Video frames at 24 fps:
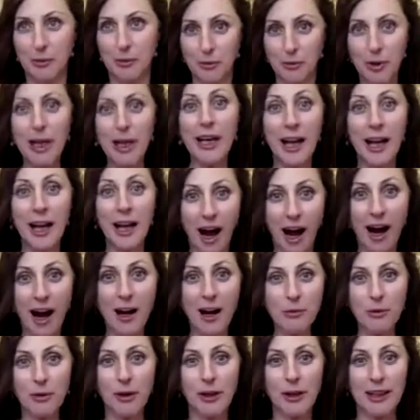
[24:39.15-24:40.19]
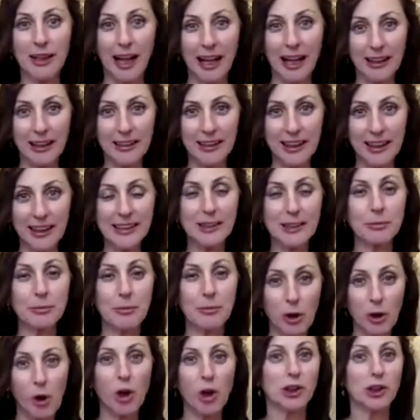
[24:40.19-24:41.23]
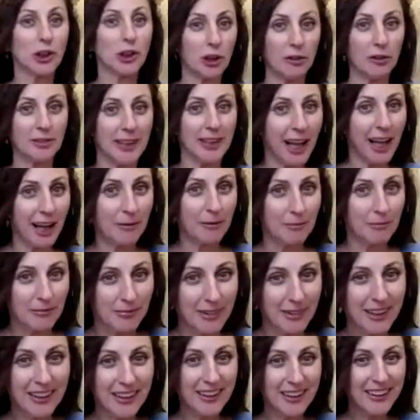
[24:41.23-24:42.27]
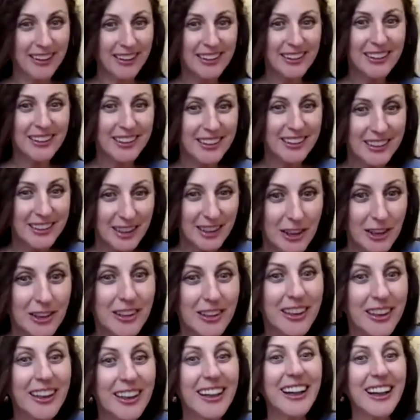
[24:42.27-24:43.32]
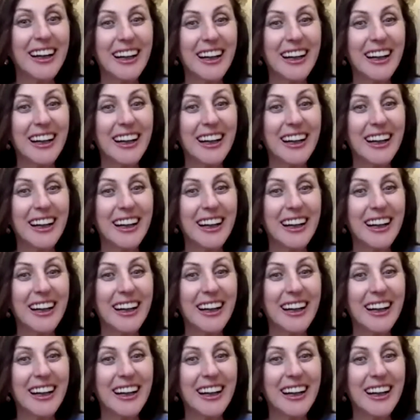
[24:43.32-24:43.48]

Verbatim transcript: We are like this because of them. Yep.